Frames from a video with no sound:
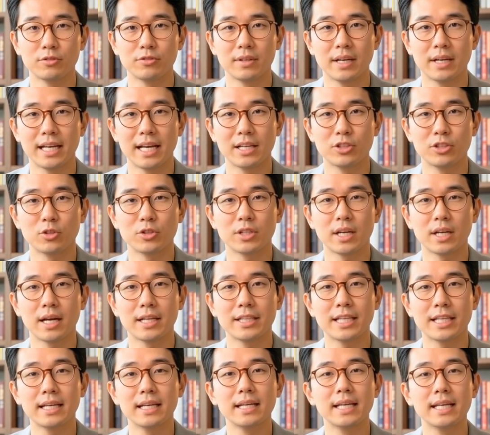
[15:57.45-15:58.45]
financial
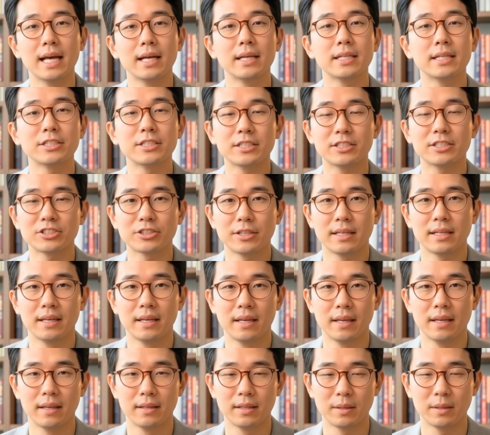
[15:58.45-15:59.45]
content analysis,
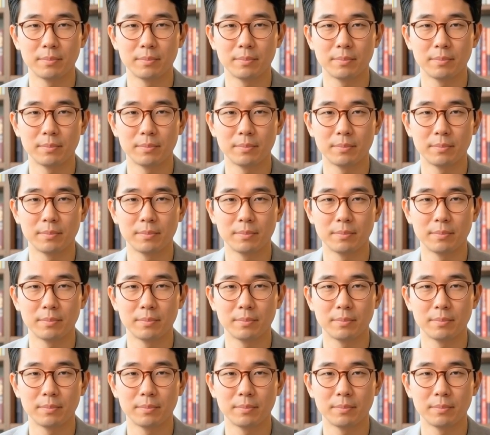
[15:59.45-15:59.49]
the